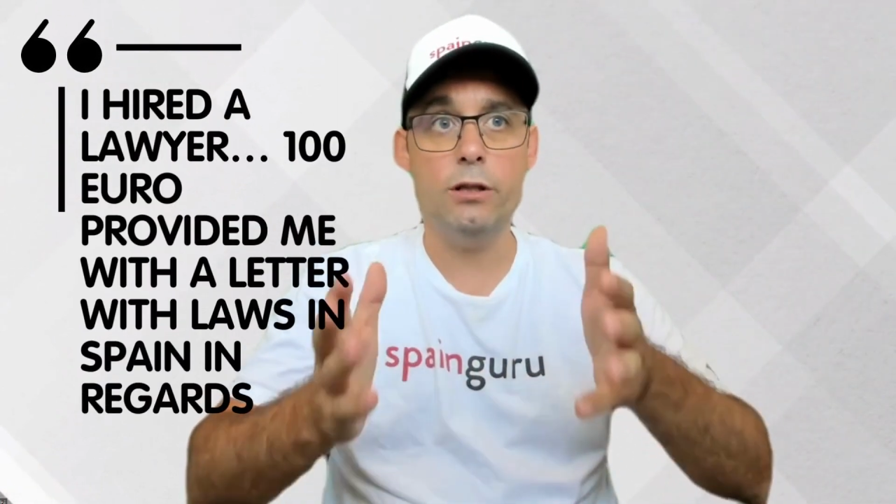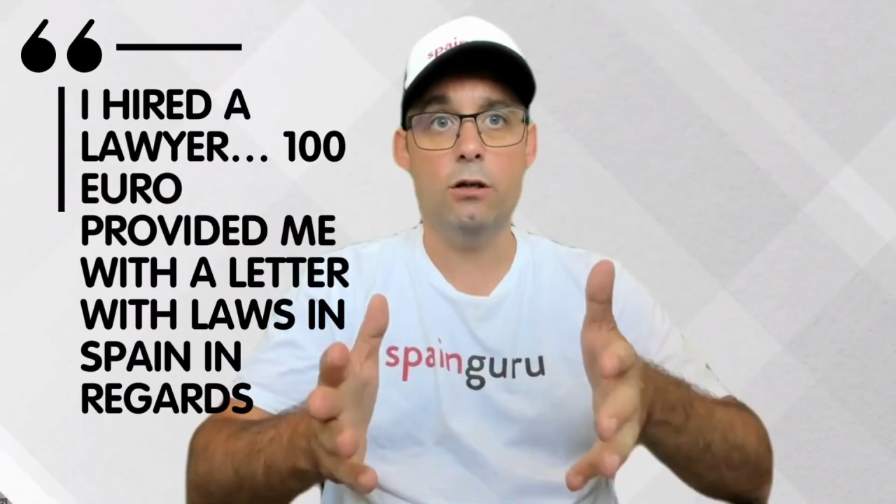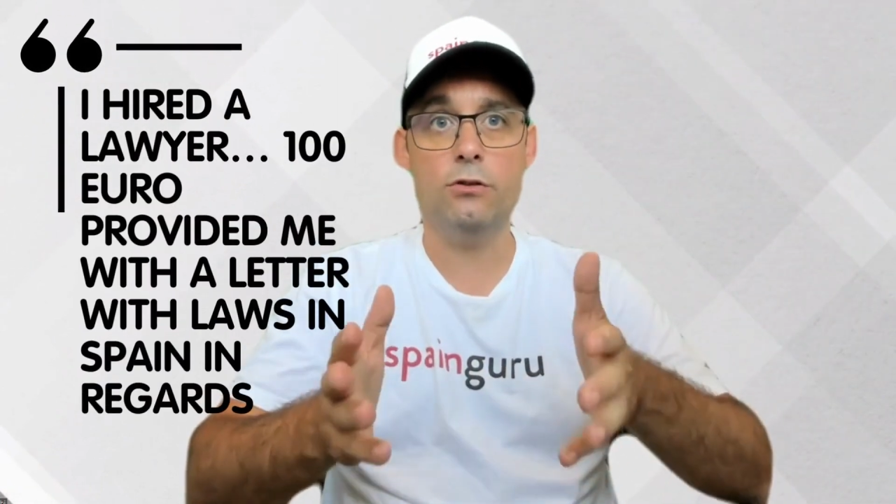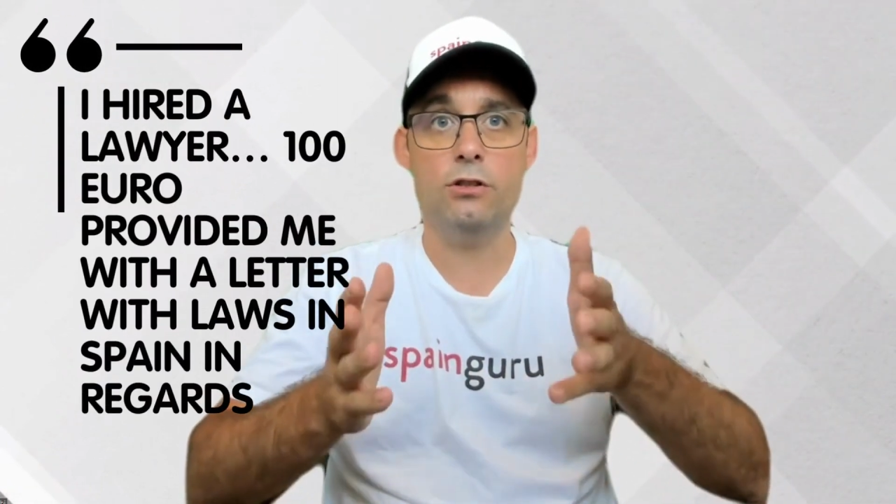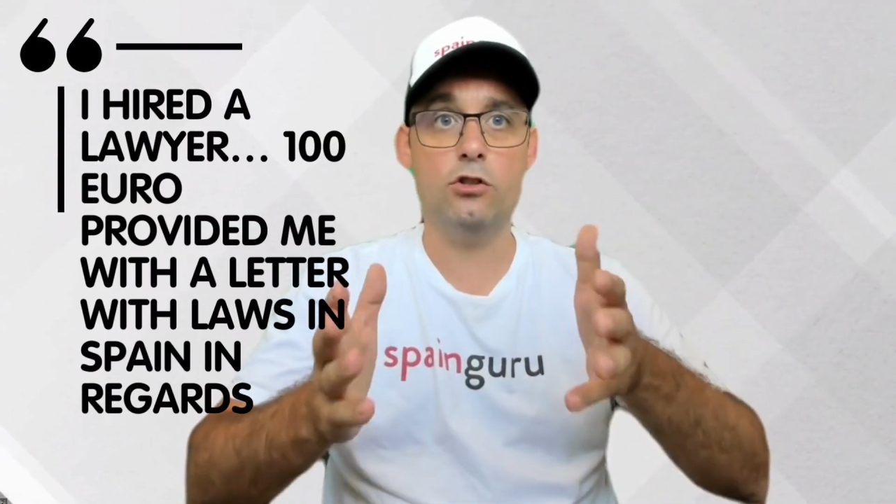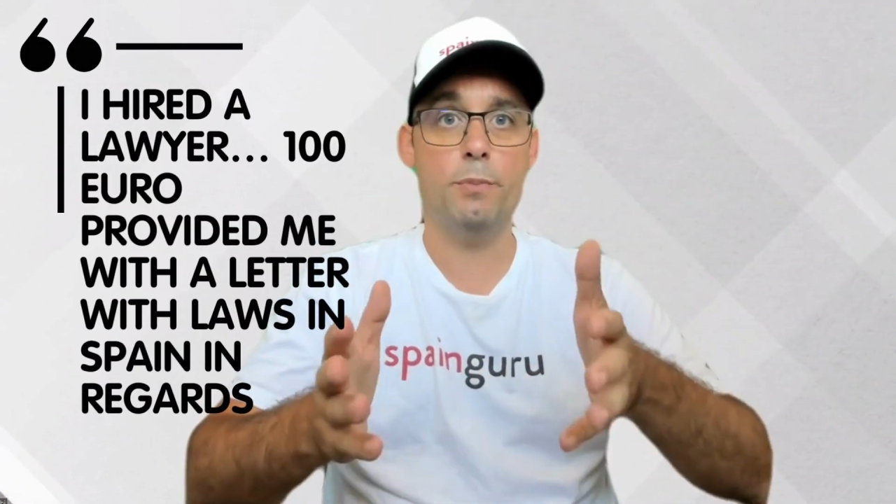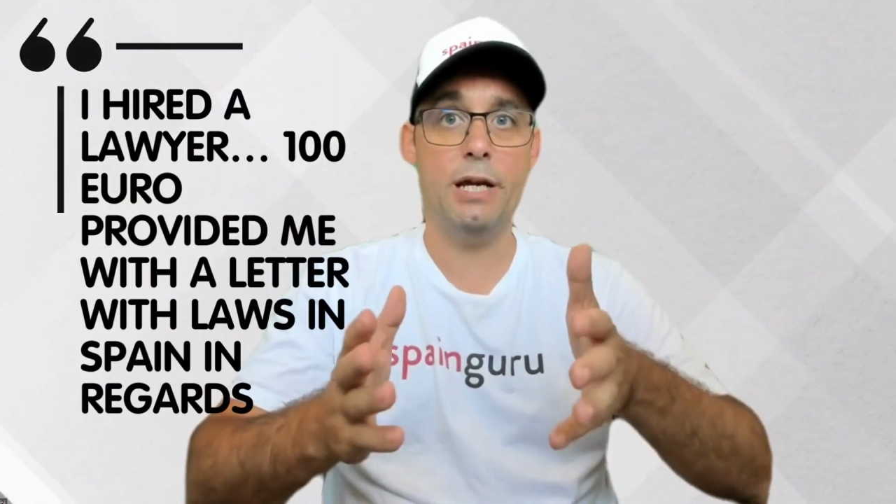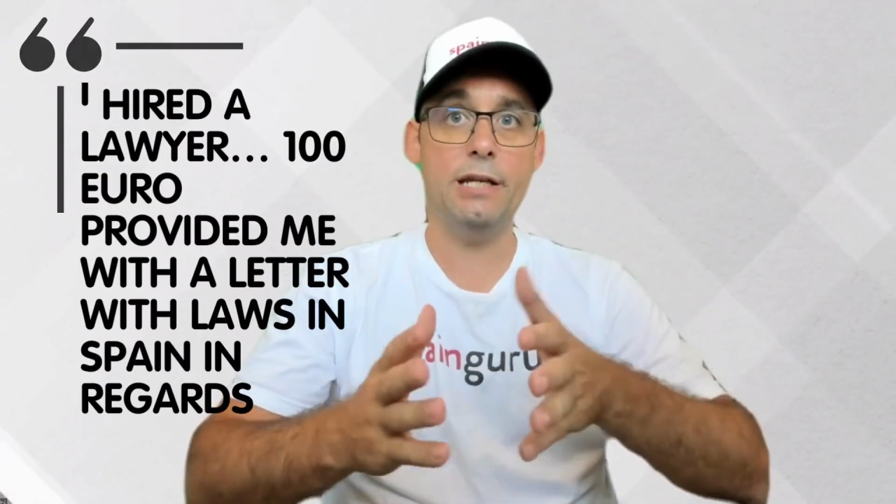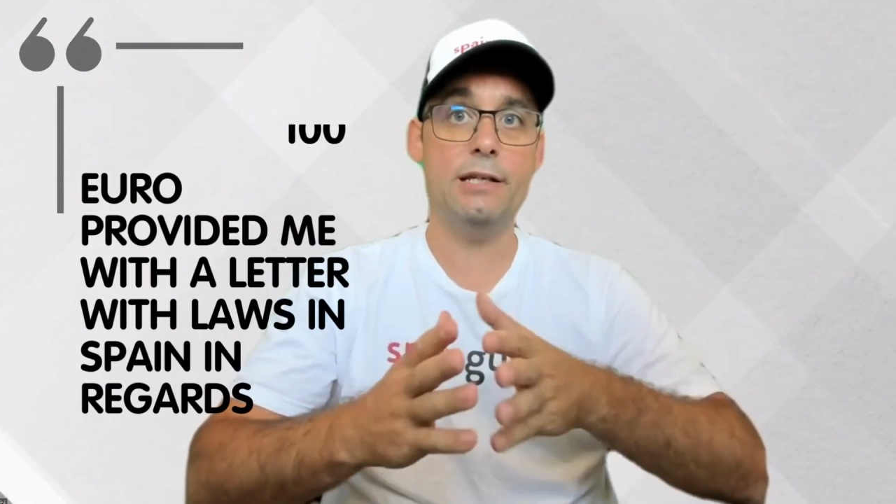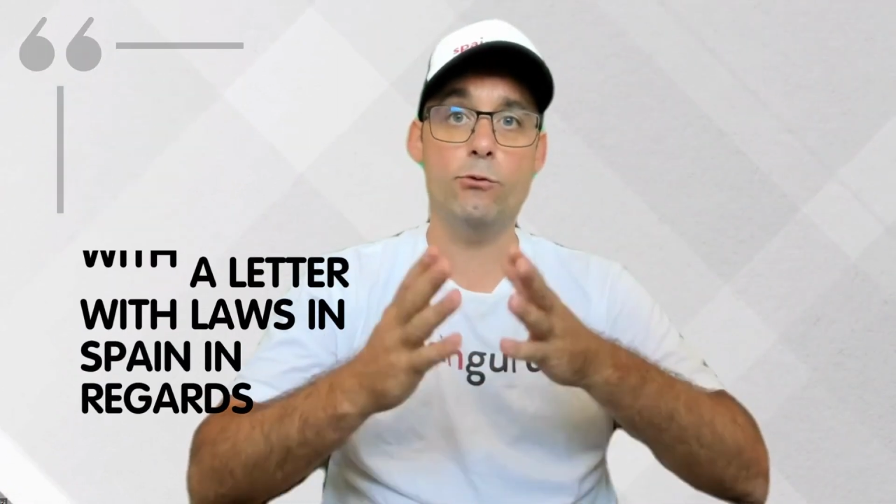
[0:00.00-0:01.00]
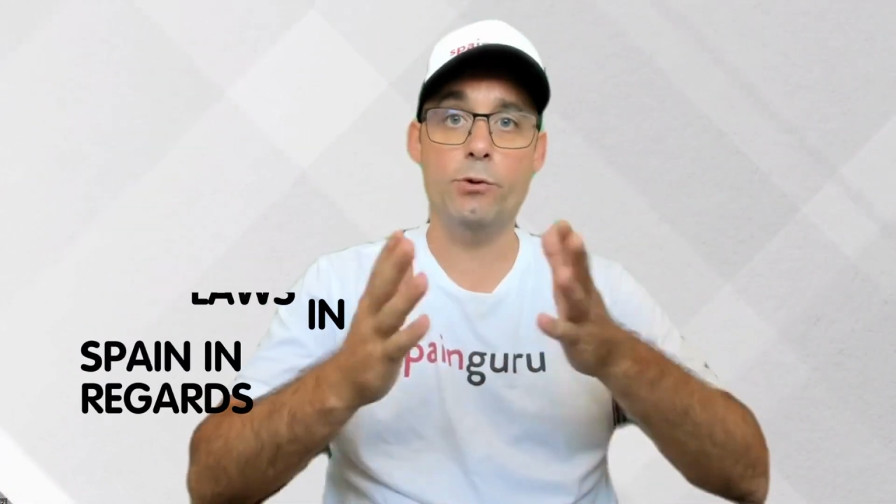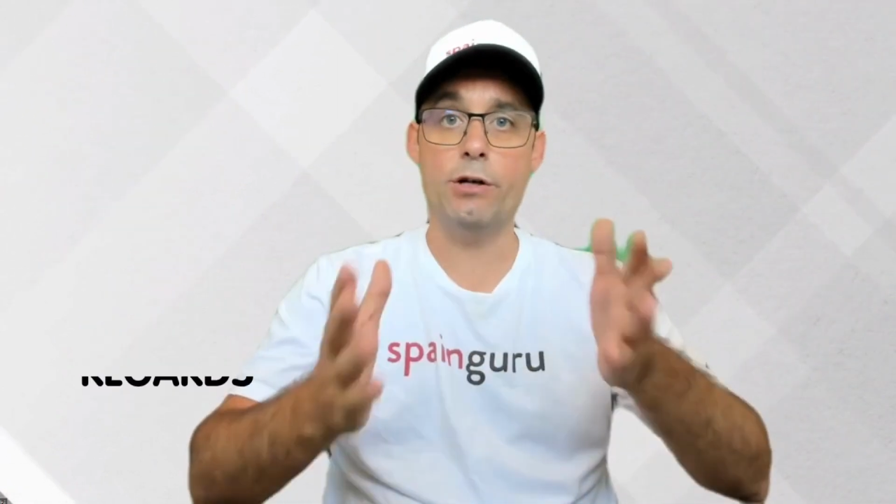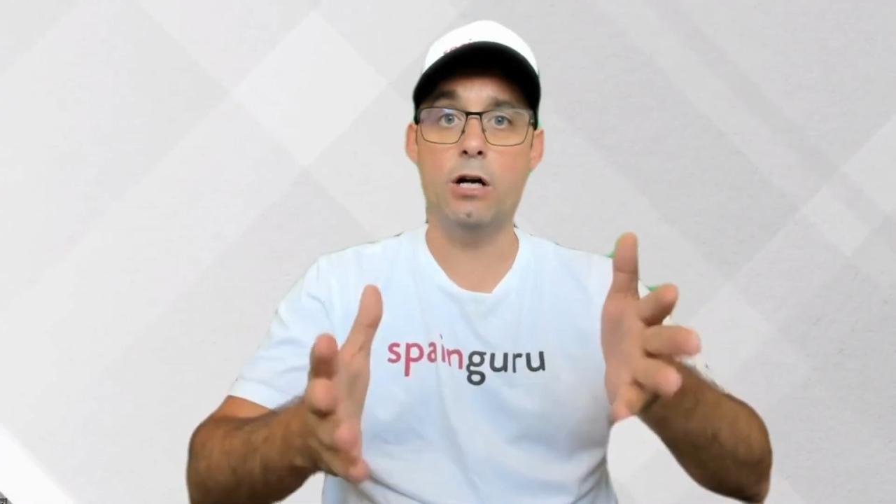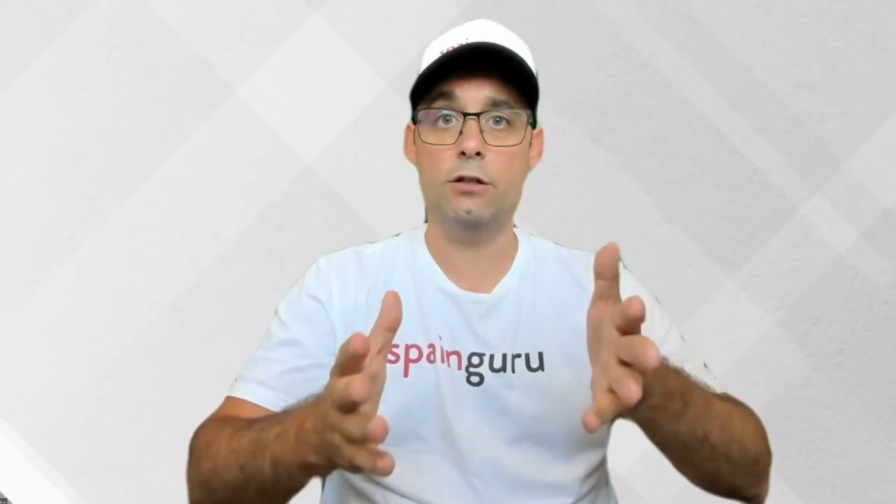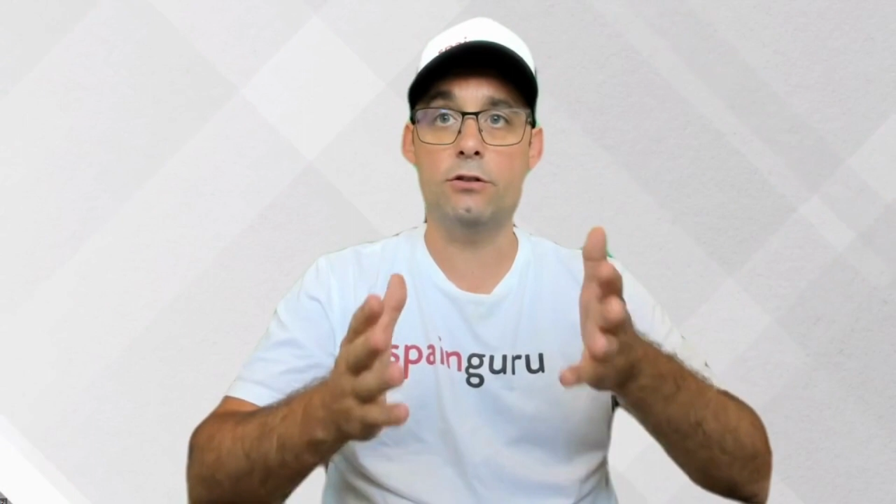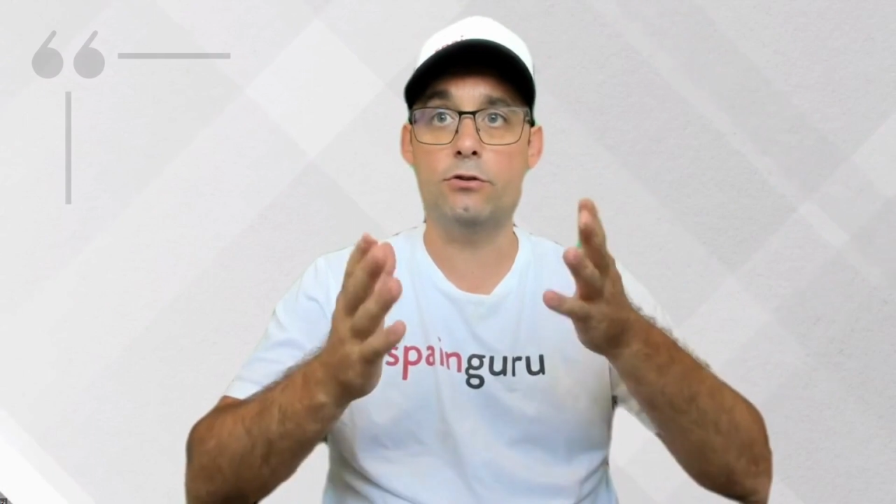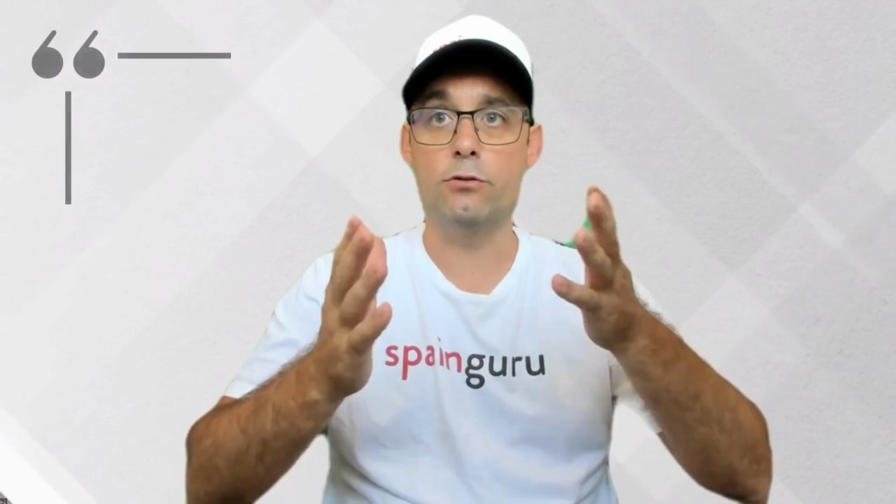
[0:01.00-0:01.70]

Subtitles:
laws in Spain in regards